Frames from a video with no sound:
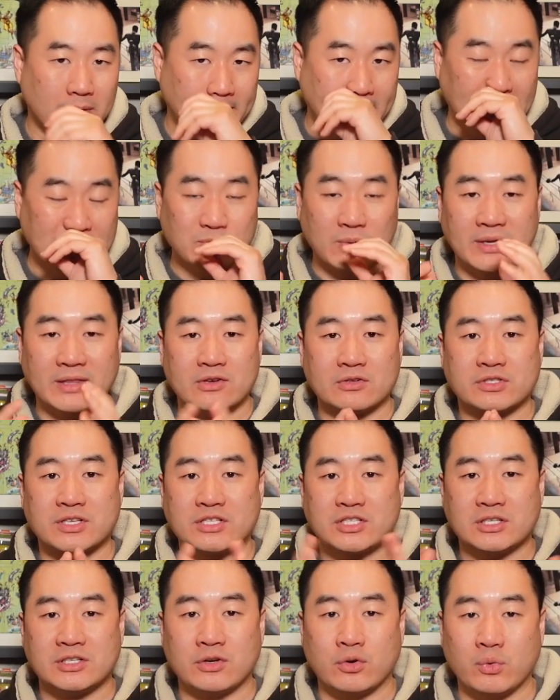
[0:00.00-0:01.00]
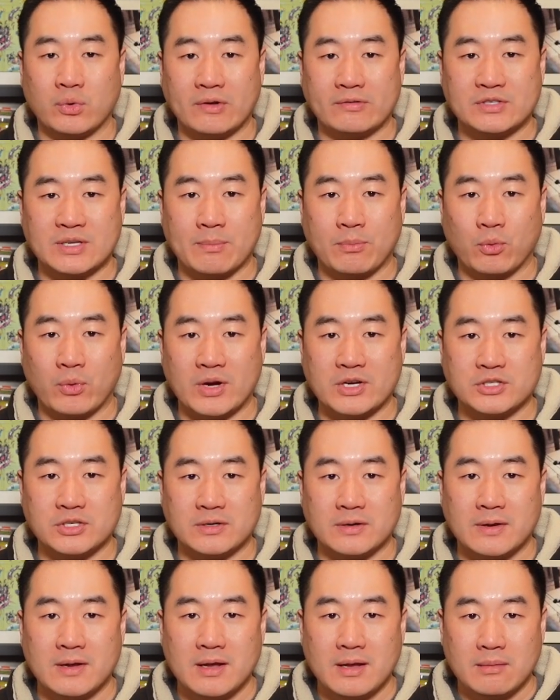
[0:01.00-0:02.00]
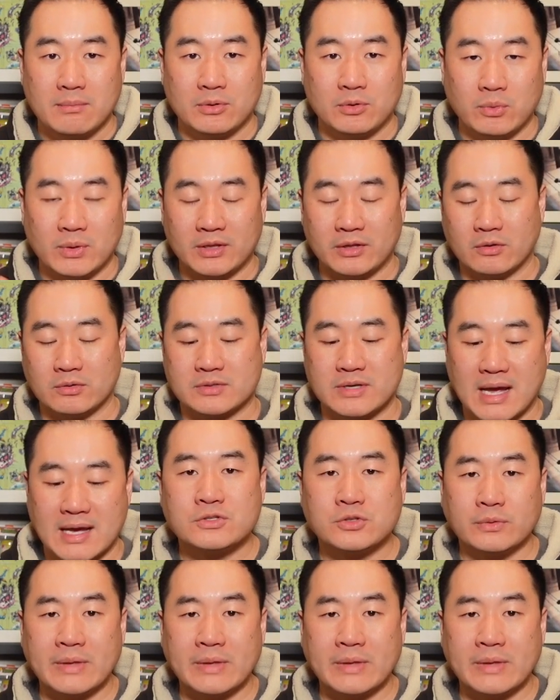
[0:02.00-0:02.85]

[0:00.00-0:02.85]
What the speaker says: And that's why there's such a degree of separation between those guys.